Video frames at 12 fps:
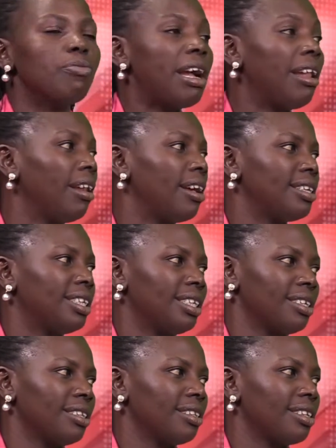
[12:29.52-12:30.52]
my
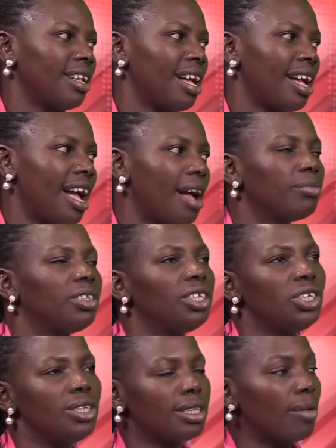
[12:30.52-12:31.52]
lesson. I'm
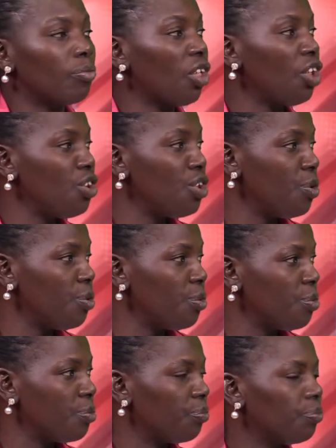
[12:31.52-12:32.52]
teaching something
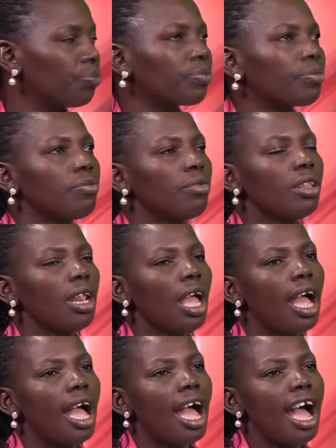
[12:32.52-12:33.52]
new.
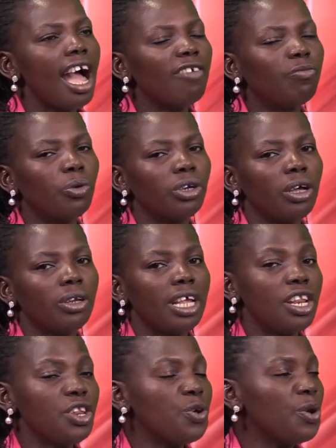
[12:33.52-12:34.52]
I've brought out
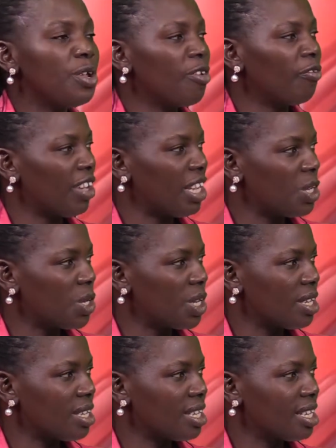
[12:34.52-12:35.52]
a new
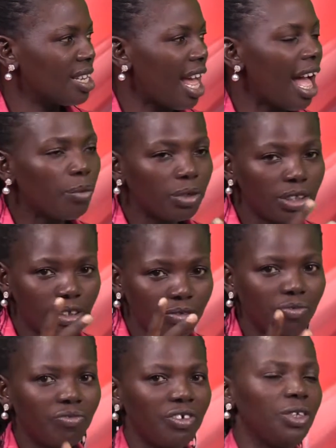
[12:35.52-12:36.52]
innovation. I want
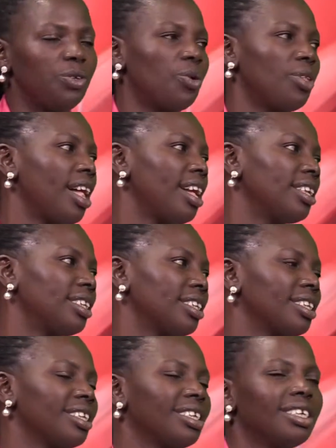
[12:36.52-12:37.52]
to video that.
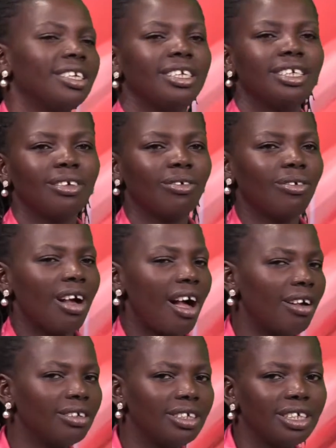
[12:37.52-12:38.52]
So
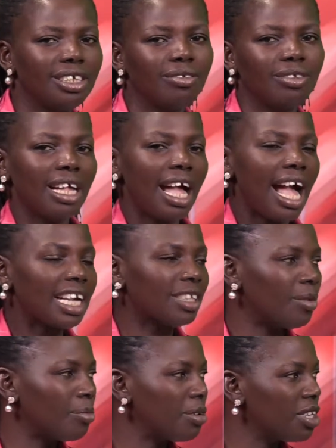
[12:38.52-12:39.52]
I'll just ask
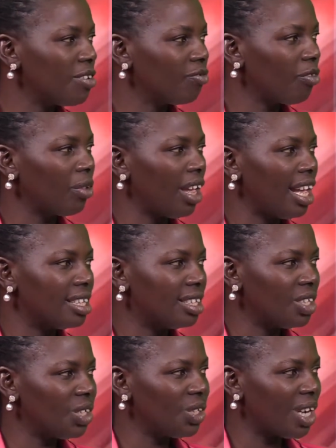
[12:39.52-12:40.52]
permission from the head
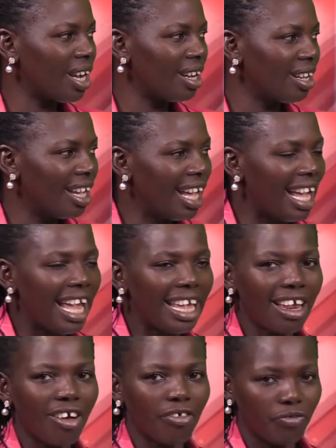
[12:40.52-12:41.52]
teacher,
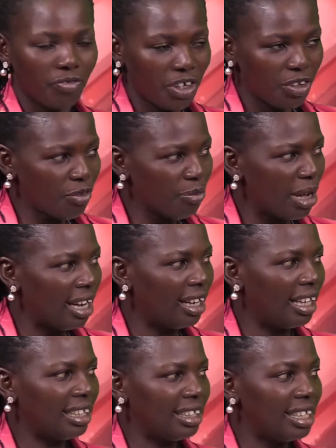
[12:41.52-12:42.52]
and I'll video my
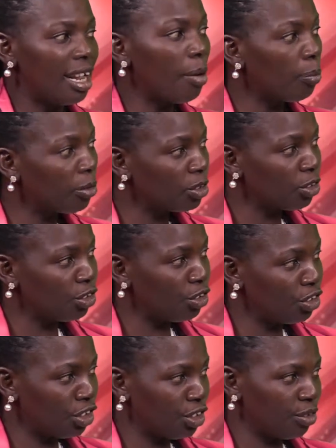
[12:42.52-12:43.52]
lesson and post on
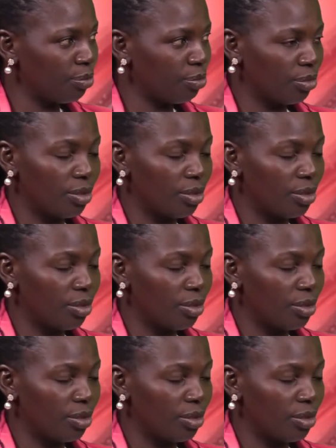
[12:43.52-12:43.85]
YouTube.